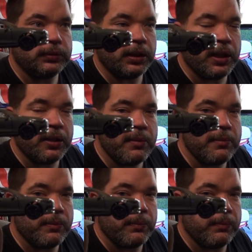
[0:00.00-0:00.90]
I can't
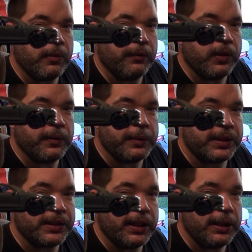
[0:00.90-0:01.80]
remember what Volvo
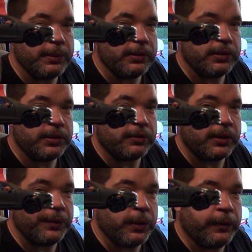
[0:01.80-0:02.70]
exactly, we a nice
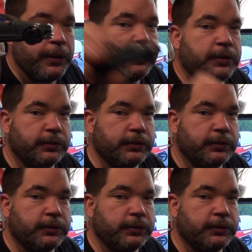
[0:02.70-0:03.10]
grey Volvo.